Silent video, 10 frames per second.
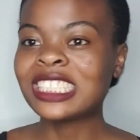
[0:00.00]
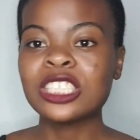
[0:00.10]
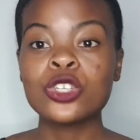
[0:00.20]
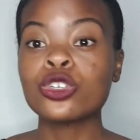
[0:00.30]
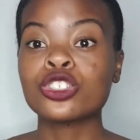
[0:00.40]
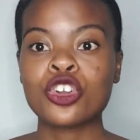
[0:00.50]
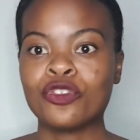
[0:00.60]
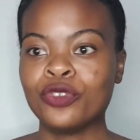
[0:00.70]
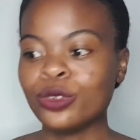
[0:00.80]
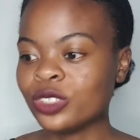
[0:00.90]
She just looked
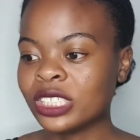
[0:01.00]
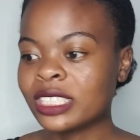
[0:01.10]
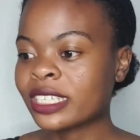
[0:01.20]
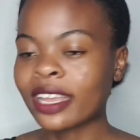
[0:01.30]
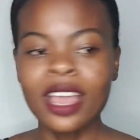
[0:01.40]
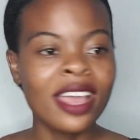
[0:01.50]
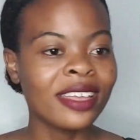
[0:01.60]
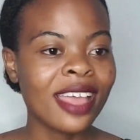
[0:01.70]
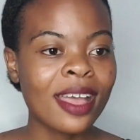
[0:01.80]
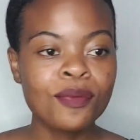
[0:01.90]
confused. She's just like,
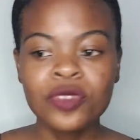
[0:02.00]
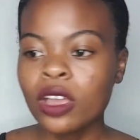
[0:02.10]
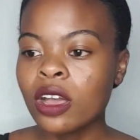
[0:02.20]
yeah,